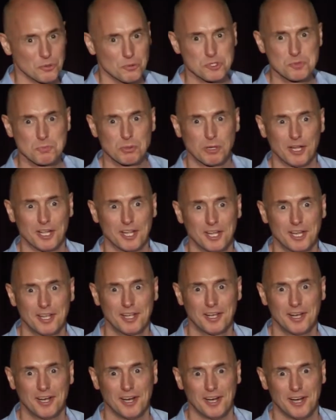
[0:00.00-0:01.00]
was playing
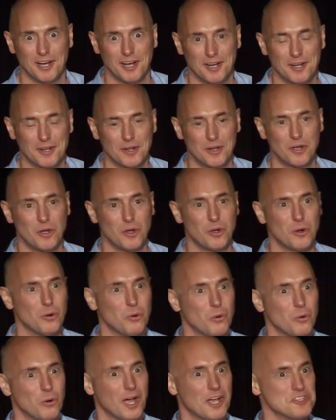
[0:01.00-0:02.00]
uh,
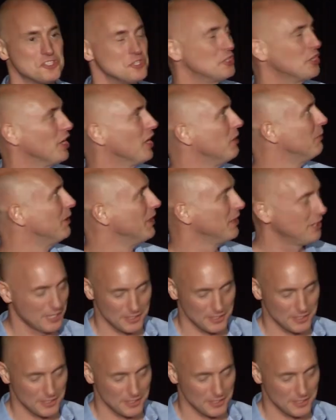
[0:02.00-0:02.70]
as you came in,